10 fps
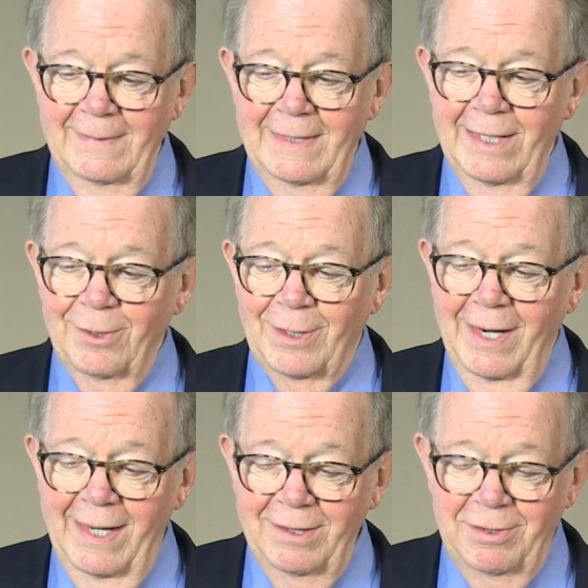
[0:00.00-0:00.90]
Dear
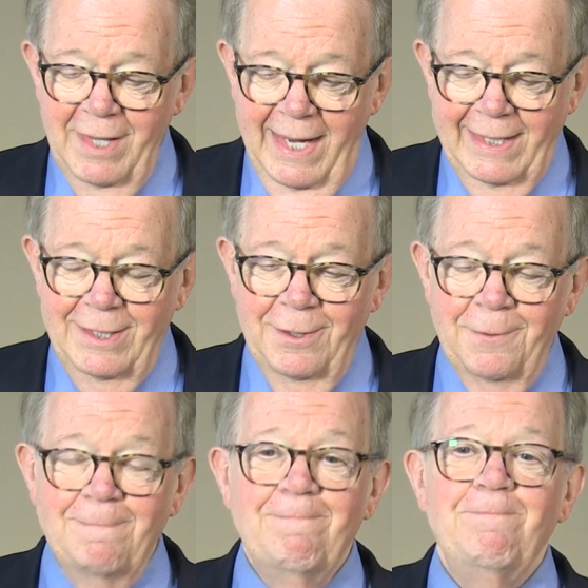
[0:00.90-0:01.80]
God, thank
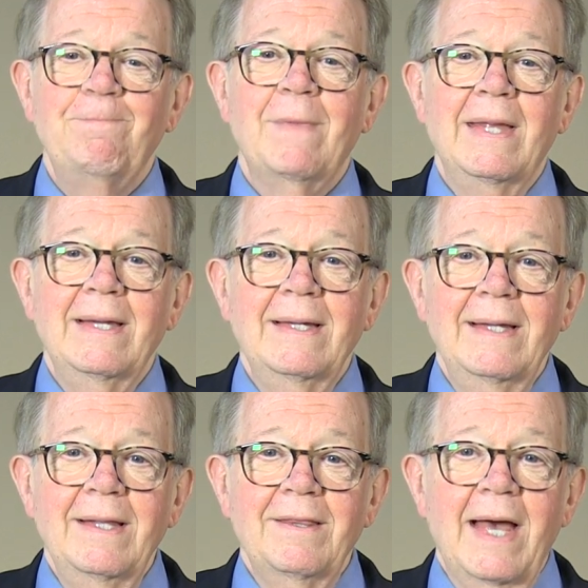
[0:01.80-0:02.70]
you.
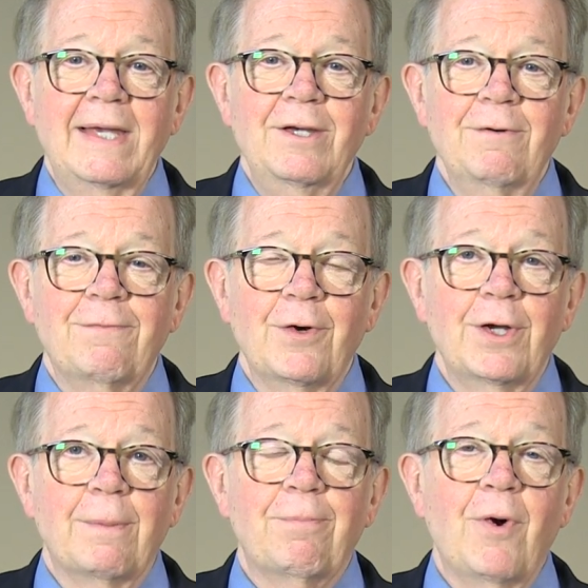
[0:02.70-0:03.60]
Thank you for
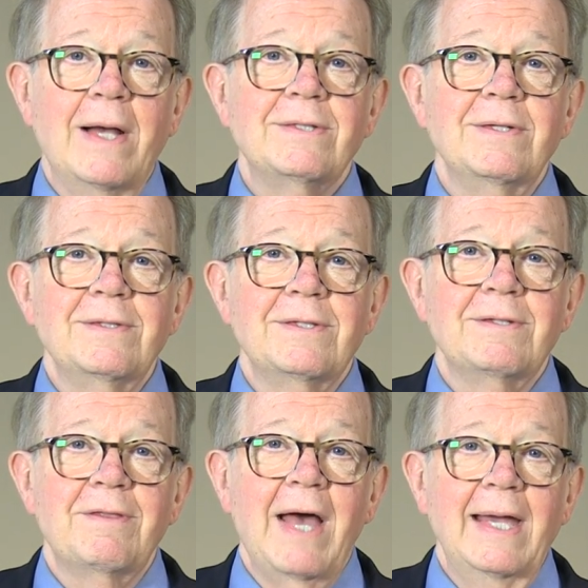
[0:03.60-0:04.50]
your
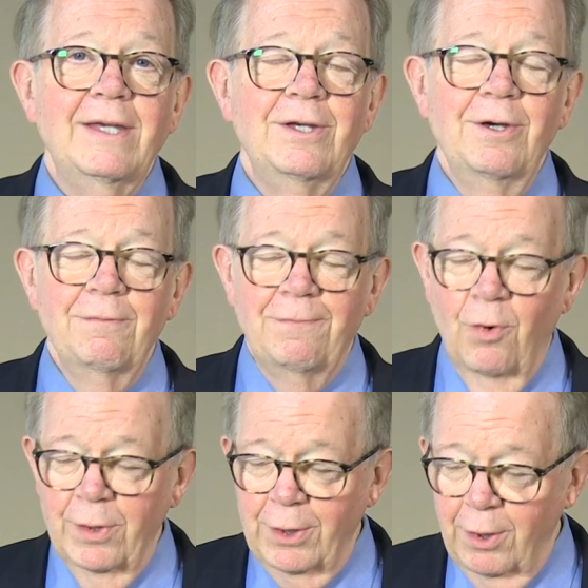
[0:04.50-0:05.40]
presence. Thank you
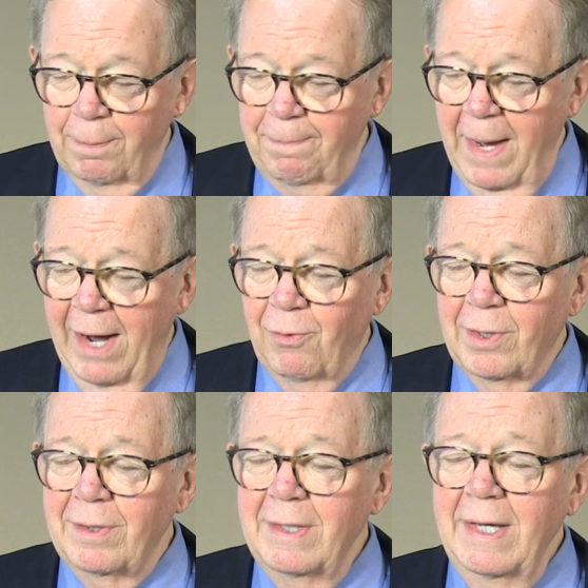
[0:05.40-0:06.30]
for your
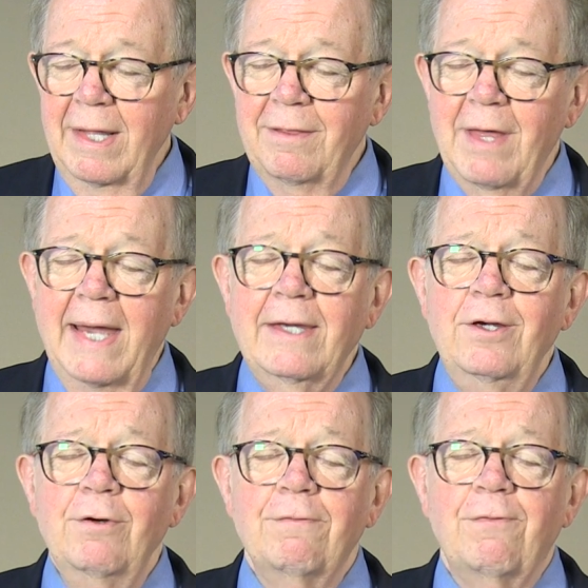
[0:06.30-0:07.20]
power.
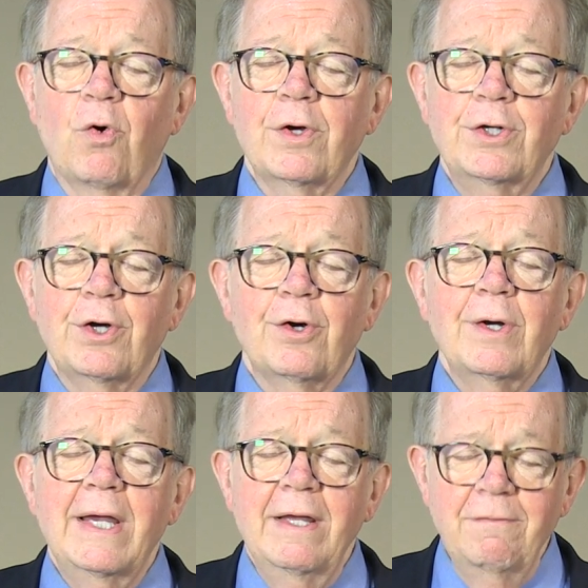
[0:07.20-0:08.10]
Thank you for
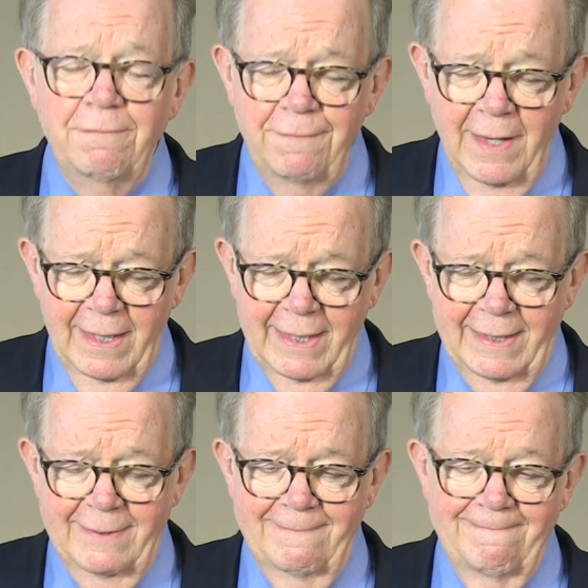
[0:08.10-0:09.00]
your infilling.